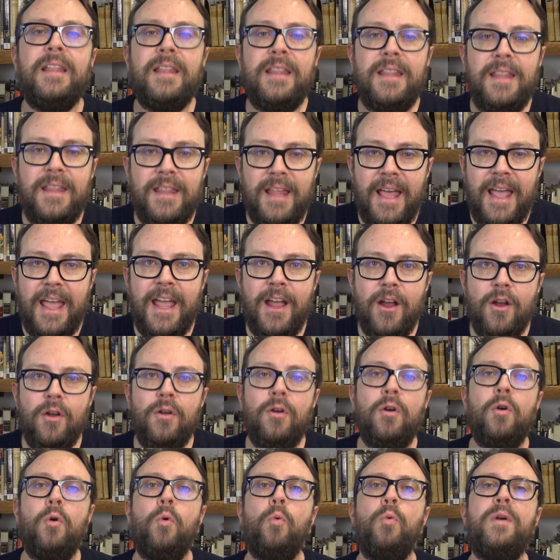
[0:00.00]

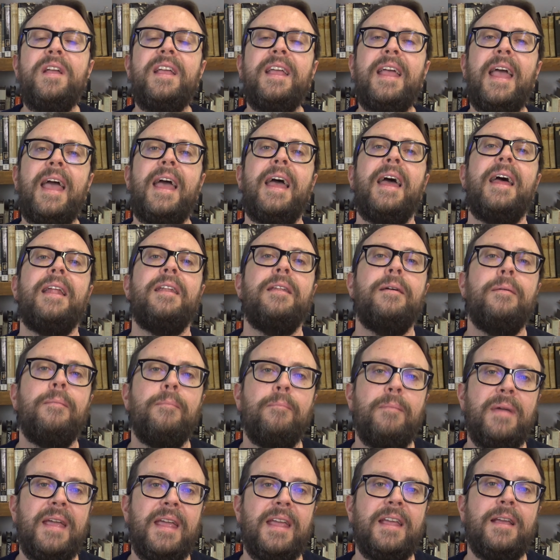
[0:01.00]
There we can
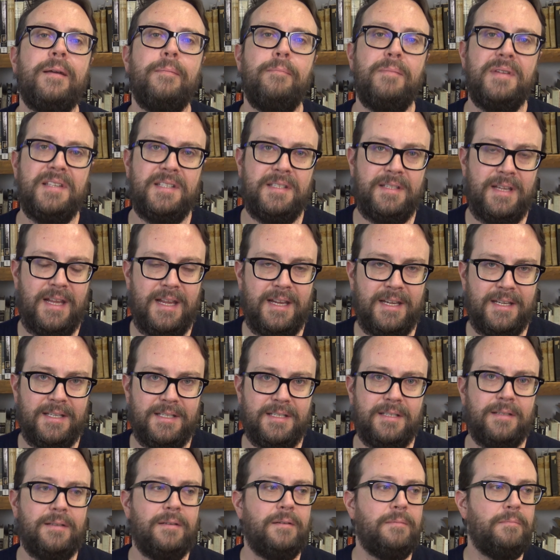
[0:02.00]
make
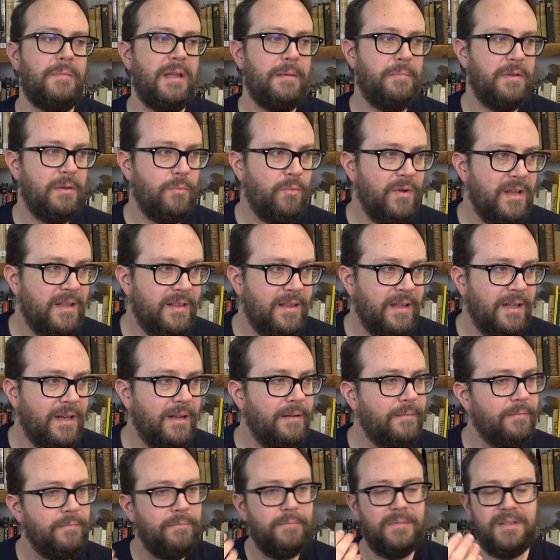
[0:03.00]
mistakes. Maybe we did
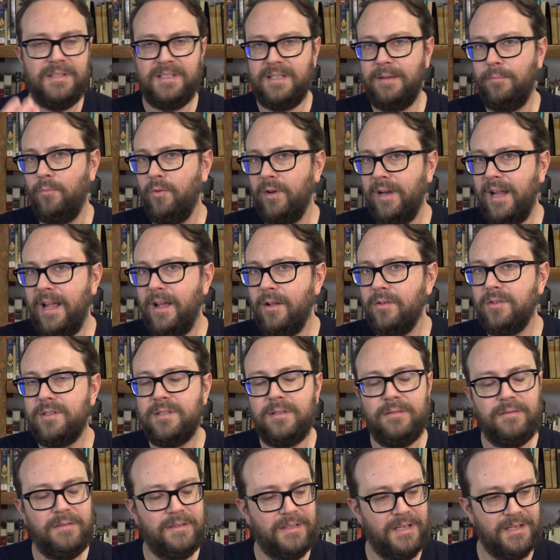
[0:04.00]
it, someone
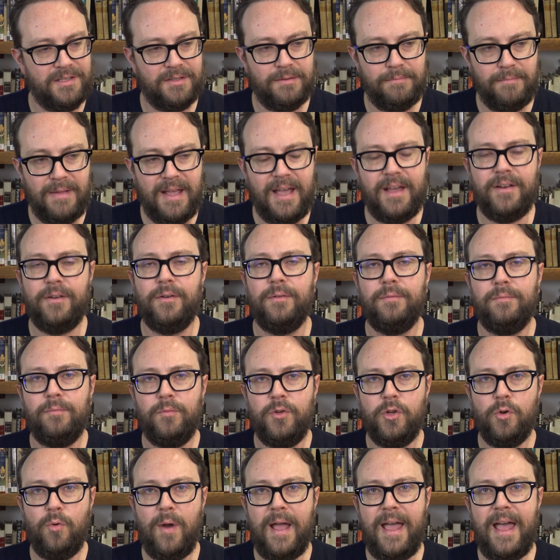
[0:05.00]
else, doesn't matter.
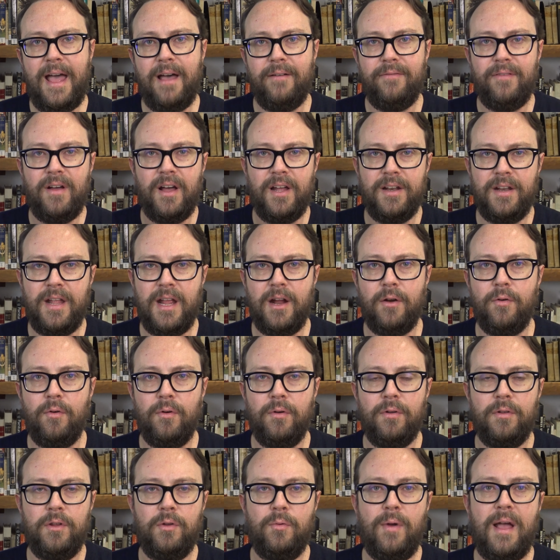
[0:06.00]
You have an
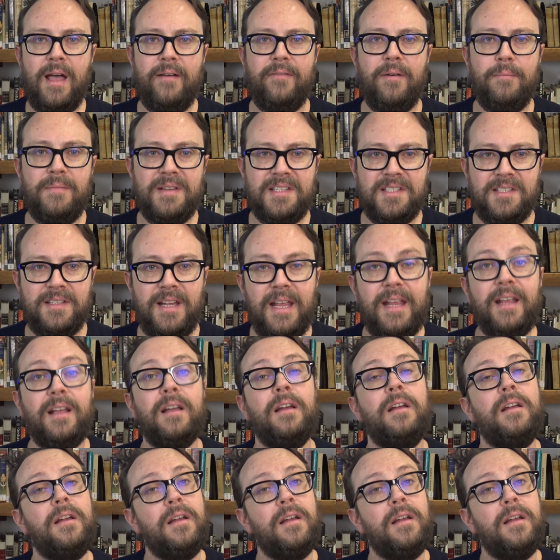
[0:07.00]
error, you have a mistake.